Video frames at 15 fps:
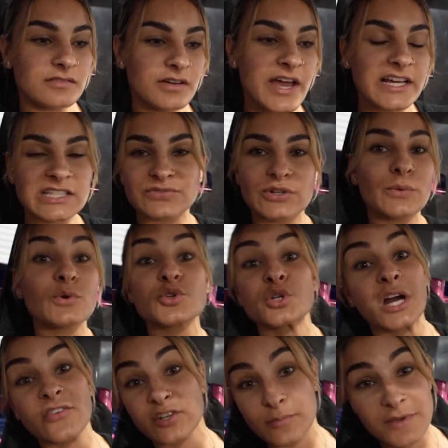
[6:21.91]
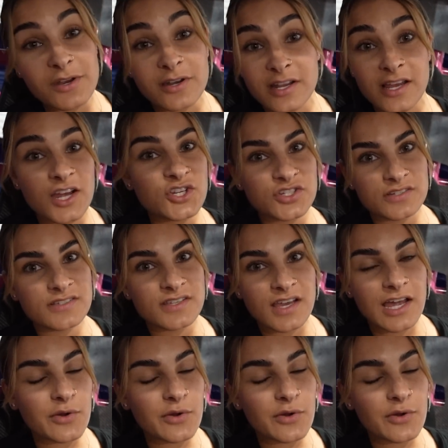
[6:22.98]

X front-wheel drive community, I should say.